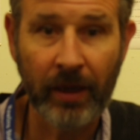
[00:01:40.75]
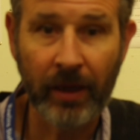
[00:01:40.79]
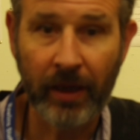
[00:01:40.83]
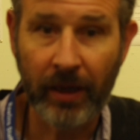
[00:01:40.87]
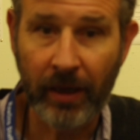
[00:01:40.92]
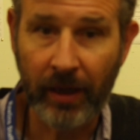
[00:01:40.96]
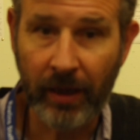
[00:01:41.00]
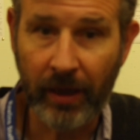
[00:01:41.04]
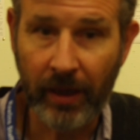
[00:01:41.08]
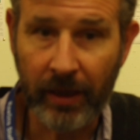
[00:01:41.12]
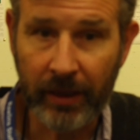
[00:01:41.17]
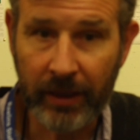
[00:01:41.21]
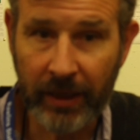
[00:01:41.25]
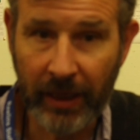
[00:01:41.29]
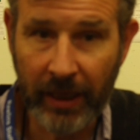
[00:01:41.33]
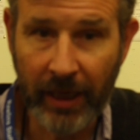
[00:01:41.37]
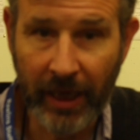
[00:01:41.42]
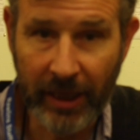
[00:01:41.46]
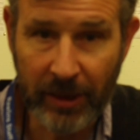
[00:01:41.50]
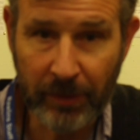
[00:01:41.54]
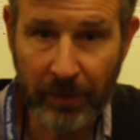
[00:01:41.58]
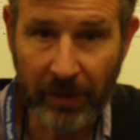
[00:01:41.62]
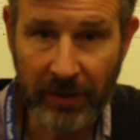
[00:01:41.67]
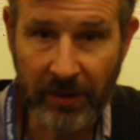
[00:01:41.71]
A key
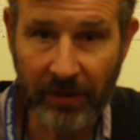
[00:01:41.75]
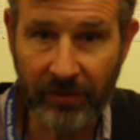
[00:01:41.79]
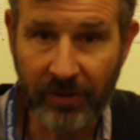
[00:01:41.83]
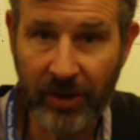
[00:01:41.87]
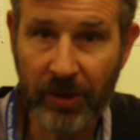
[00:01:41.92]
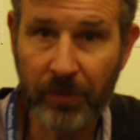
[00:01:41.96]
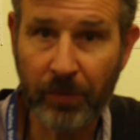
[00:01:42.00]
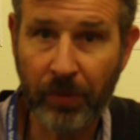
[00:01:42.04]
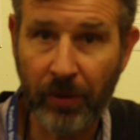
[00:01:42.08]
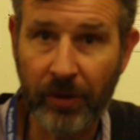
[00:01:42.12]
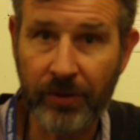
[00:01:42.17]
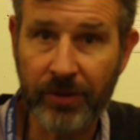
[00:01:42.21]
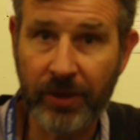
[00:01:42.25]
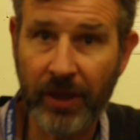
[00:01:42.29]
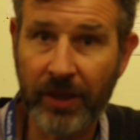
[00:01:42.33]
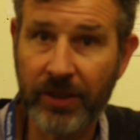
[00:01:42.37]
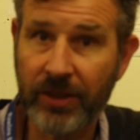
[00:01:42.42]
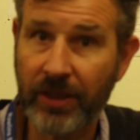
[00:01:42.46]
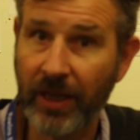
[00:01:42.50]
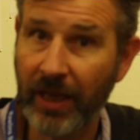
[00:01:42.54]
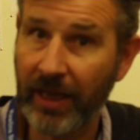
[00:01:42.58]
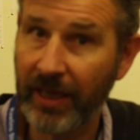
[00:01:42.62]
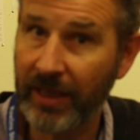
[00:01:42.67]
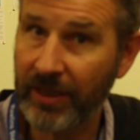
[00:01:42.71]
aspect of this
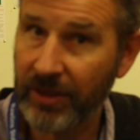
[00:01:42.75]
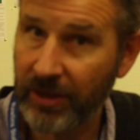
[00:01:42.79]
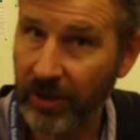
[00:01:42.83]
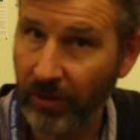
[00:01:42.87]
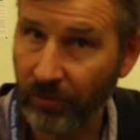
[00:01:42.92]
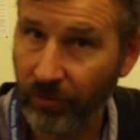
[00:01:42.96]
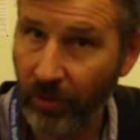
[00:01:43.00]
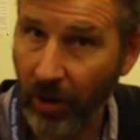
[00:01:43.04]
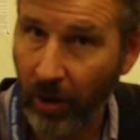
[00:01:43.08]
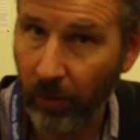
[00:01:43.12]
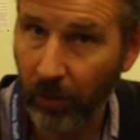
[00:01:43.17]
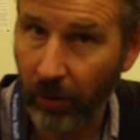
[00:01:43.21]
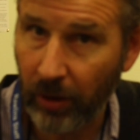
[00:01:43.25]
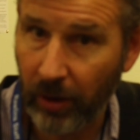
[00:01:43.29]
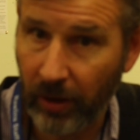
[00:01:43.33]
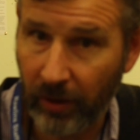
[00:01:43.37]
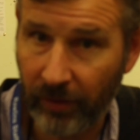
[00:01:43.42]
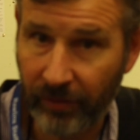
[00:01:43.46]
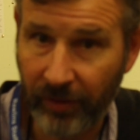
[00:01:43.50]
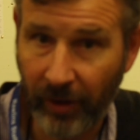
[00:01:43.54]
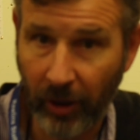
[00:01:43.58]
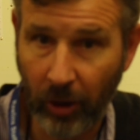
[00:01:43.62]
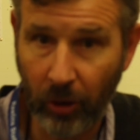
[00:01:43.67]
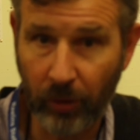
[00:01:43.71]
process is the role
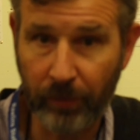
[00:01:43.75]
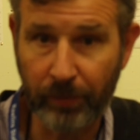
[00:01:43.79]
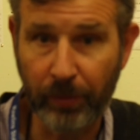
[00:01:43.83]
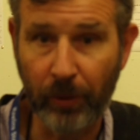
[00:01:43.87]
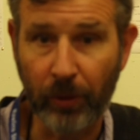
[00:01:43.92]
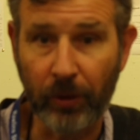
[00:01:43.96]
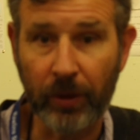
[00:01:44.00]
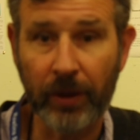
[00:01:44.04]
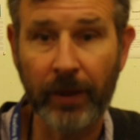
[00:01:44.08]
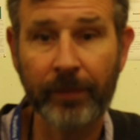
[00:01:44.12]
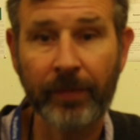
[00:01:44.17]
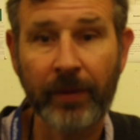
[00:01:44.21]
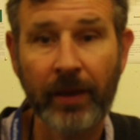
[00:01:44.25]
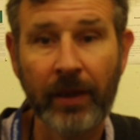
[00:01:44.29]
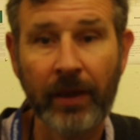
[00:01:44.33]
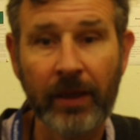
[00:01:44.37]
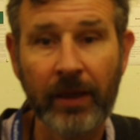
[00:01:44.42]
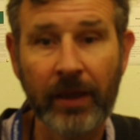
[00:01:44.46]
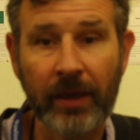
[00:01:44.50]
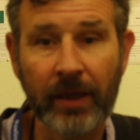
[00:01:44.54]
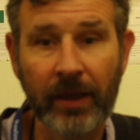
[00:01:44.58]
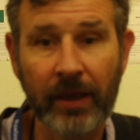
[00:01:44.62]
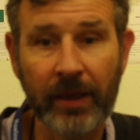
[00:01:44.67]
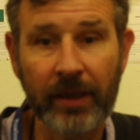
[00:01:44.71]
of the logbook,
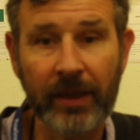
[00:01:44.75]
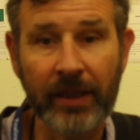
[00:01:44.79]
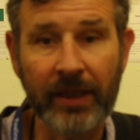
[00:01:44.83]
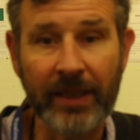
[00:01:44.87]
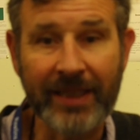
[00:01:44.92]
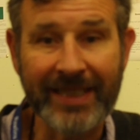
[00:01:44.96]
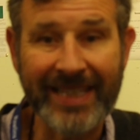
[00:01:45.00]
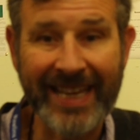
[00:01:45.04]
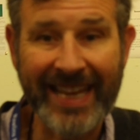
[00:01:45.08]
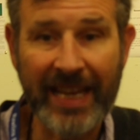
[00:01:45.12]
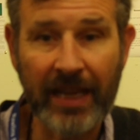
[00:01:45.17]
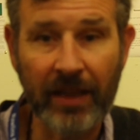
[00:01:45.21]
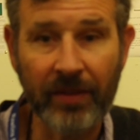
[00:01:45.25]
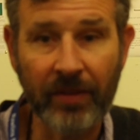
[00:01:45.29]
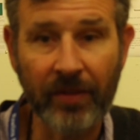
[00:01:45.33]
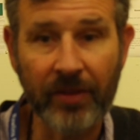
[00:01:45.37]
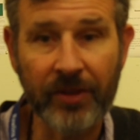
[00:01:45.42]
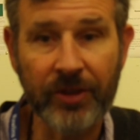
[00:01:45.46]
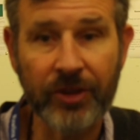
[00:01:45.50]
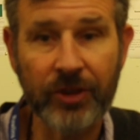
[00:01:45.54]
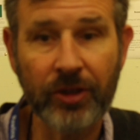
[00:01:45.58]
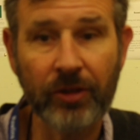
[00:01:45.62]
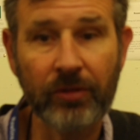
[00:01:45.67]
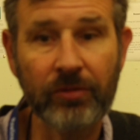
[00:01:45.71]
and it's here that
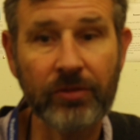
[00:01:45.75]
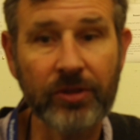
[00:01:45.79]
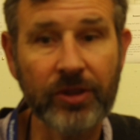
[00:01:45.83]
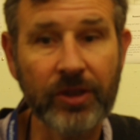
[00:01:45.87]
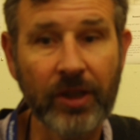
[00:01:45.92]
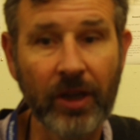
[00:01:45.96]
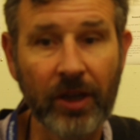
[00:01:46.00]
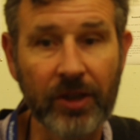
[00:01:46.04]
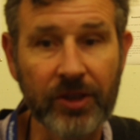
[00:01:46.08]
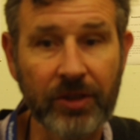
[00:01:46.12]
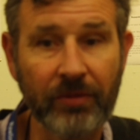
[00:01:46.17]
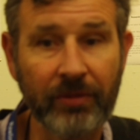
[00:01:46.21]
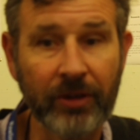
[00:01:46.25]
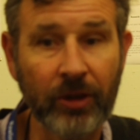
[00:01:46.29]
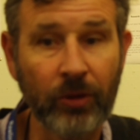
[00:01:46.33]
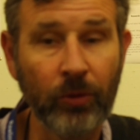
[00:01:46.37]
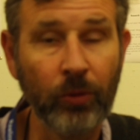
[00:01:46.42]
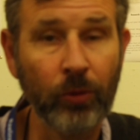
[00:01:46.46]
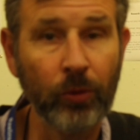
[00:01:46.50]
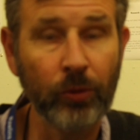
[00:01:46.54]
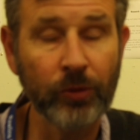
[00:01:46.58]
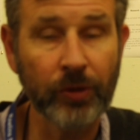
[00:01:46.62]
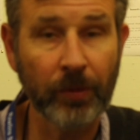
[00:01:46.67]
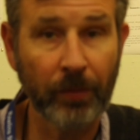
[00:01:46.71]
the student starts to
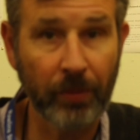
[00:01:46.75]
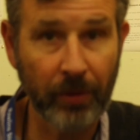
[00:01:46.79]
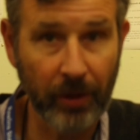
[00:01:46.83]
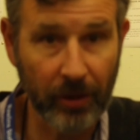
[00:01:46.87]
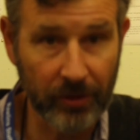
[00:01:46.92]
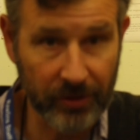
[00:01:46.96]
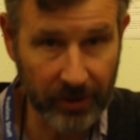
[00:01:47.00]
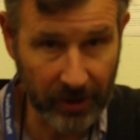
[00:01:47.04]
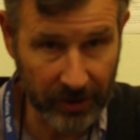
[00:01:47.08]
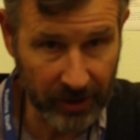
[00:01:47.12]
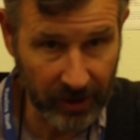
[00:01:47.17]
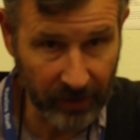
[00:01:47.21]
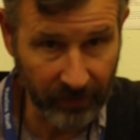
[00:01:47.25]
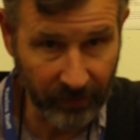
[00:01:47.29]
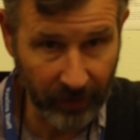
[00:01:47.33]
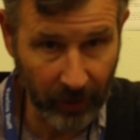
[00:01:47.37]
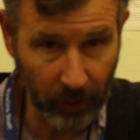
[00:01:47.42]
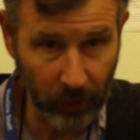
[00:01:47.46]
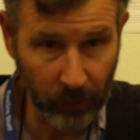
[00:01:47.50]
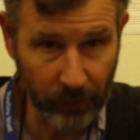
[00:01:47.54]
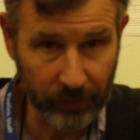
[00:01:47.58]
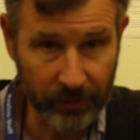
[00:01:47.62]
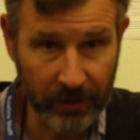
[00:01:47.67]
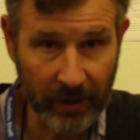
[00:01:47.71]
record the processes
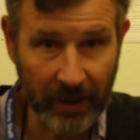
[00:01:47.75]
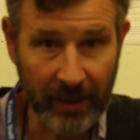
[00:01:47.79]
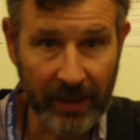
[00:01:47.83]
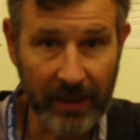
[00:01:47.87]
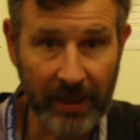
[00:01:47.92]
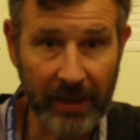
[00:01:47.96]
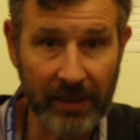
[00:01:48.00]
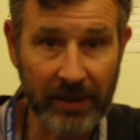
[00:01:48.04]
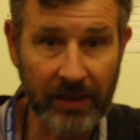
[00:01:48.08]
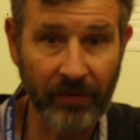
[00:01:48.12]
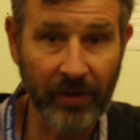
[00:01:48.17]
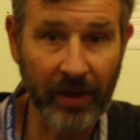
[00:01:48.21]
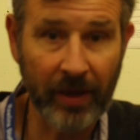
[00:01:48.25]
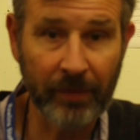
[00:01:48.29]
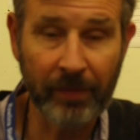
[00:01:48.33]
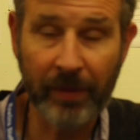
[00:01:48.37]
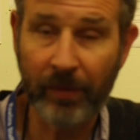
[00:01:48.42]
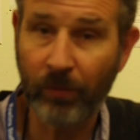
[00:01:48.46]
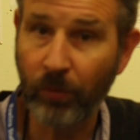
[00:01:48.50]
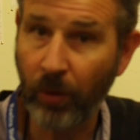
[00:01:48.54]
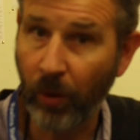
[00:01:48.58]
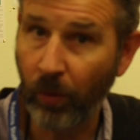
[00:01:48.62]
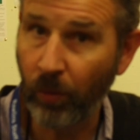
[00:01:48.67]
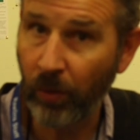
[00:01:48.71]
involved in
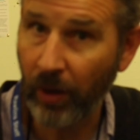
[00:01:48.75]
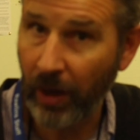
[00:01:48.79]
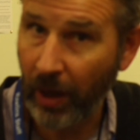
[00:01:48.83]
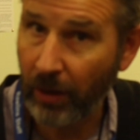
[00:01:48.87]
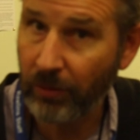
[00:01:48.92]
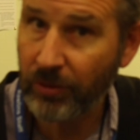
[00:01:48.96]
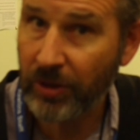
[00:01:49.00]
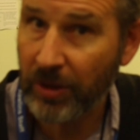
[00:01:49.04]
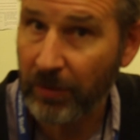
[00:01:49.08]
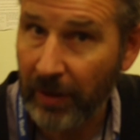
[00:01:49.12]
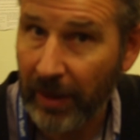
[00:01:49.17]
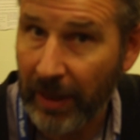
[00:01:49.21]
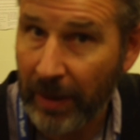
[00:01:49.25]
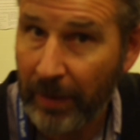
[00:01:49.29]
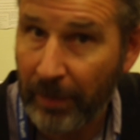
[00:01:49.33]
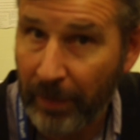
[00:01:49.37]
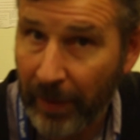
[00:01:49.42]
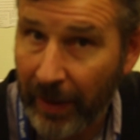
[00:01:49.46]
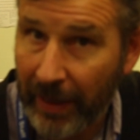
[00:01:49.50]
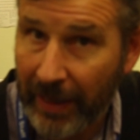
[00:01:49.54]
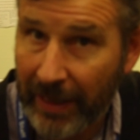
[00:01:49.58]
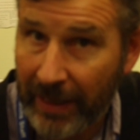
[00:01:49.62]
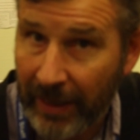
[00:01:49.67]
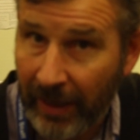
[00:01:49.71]
developing what will ultimately
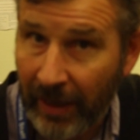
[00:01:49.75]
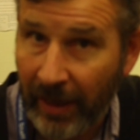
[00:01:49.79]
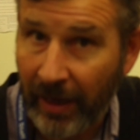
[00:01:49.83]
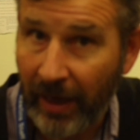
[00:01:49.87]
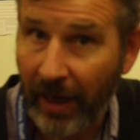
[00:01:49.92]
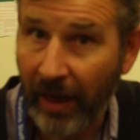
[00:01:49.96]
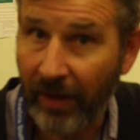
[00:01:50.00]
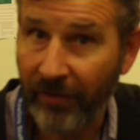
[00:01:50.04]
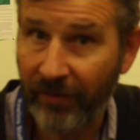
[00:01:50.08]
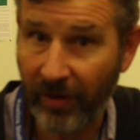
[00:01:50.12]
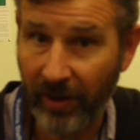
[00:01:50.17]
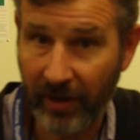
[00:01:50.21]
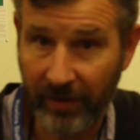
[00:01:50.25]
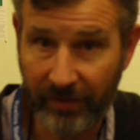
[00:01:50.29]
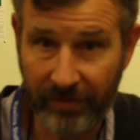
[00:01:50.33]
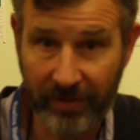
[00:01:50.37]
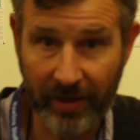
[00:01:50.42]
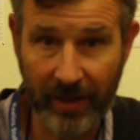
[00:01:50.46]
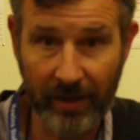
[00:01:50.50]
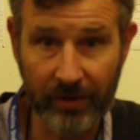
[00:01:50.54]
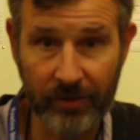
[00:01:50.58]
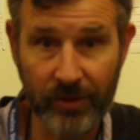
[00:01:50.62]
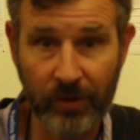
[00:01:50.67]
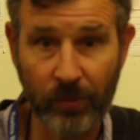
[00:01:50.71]
be a
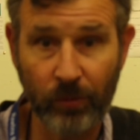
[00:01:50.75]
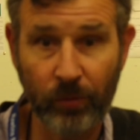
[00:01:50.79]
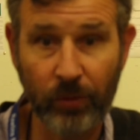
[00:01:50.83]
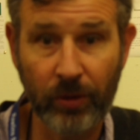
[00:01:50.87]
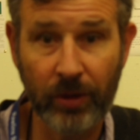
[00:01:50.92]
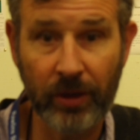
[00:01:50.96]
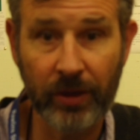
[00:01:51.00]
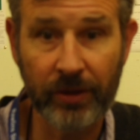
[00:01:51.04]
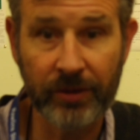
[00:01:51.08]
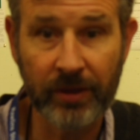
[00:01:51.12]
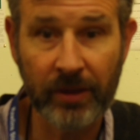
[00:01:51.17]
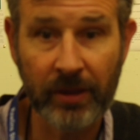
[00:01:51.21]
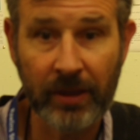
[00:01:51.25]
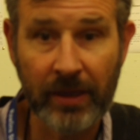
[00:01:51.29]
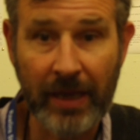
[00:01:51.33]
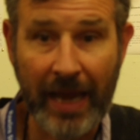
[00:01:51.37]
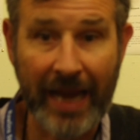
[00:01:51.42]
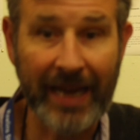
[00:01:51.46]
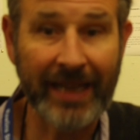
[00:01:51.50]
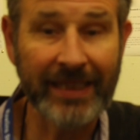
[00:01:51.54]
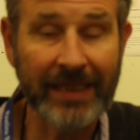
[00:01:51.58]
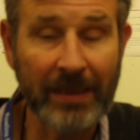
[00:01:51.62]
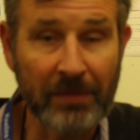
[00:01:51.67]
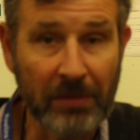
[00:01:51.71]
5,000 word
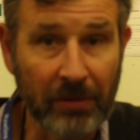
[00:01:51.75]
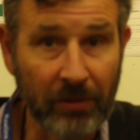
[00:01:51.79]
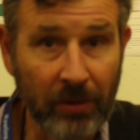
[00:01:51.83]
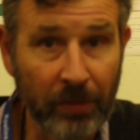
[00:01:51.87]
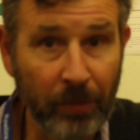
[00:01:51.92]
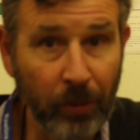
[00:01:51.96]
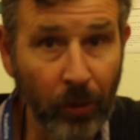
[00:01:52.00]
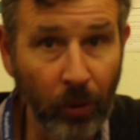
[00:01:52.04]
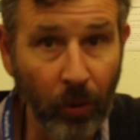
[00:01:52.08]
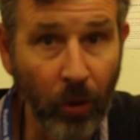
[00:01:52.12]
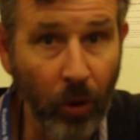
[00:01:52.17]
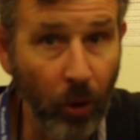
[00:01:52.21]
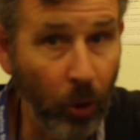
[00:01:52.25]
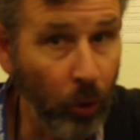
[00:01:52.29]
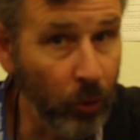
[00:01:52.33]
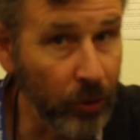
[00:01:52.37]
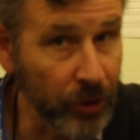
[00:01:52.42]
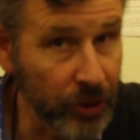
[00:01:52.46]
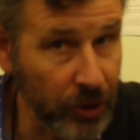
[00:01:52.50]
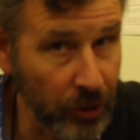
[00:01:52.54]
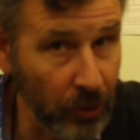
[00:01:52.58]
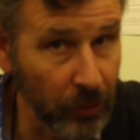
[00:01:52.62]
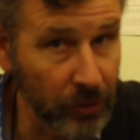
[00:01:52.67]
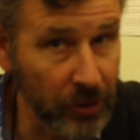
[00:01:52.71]
academic report or
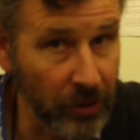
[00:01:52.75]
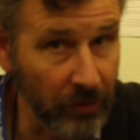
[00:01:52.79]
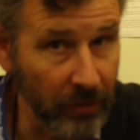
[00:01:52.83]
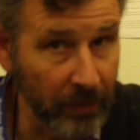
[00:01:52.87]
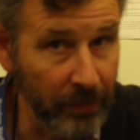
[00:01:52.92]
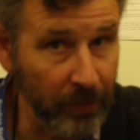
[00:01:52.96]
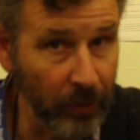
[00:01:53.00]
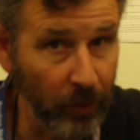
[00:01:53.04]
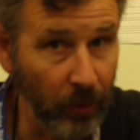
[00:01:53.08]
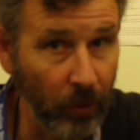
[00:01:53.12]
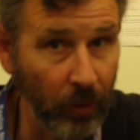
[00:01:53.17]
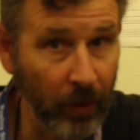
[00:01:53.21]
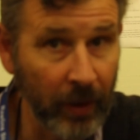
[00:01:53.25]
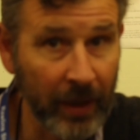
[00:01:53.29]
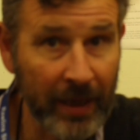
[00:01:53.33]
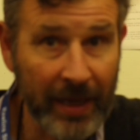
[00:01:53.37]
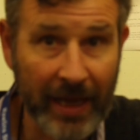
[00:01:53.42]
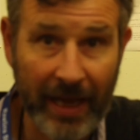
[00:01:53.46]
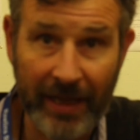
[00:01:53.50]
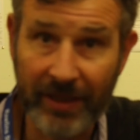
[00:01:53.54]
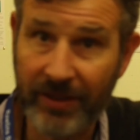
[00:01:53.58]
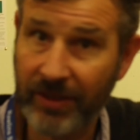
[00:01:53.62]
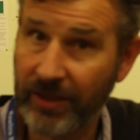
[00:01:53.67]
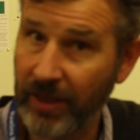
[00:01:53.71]
a shorter report
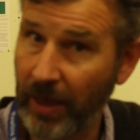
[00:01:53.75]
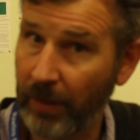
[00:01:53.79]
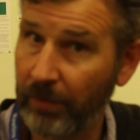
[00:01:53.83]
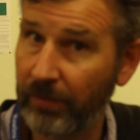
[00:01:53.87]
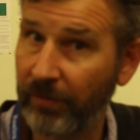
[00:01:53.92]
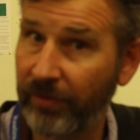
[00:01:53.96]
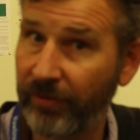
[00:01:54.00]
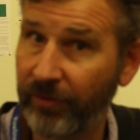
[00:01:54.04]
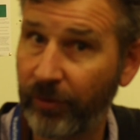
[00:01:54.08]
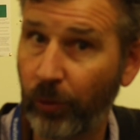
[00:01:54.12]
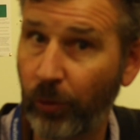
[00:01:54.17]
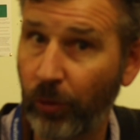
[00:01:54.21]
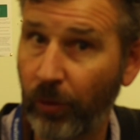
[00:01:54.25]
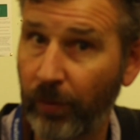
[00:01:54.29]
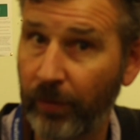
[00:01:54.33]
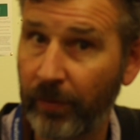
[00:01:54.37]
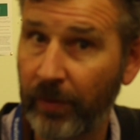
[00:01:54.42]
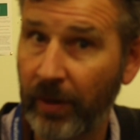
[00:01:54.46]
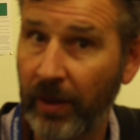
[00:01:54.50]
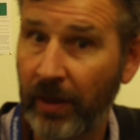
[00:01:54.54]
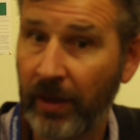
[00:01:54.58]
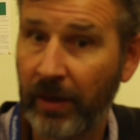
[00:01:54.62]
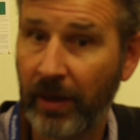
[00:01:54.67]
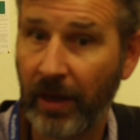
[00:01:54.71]
and some
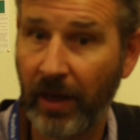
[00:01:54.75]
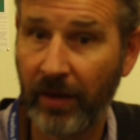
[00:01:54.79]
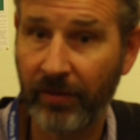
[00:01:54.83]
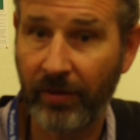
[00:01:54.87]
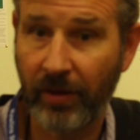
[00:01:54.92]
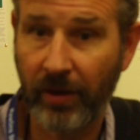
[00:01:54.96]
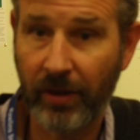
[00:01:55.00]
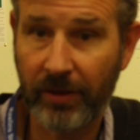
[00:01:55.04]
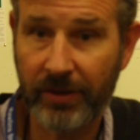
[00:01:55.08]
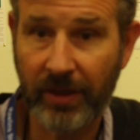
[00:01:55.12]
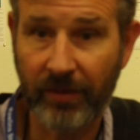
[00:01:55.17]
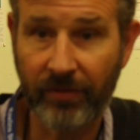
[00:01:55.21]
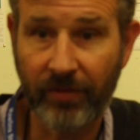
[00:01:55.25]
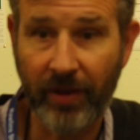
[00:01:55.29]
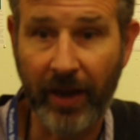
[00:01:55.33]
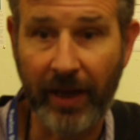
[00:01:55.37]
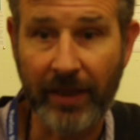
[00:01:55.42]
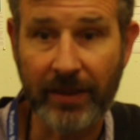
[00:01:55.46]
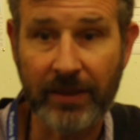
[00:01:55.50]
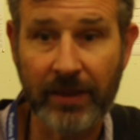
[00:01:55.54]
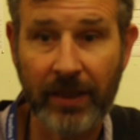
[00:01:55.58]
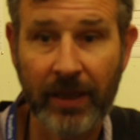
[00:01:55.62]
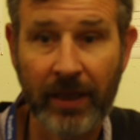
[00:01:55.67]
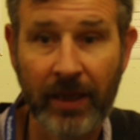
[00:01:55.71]
form of
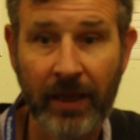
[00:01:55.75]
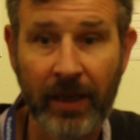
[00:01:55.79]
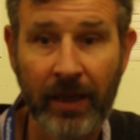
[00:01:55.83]
artefact.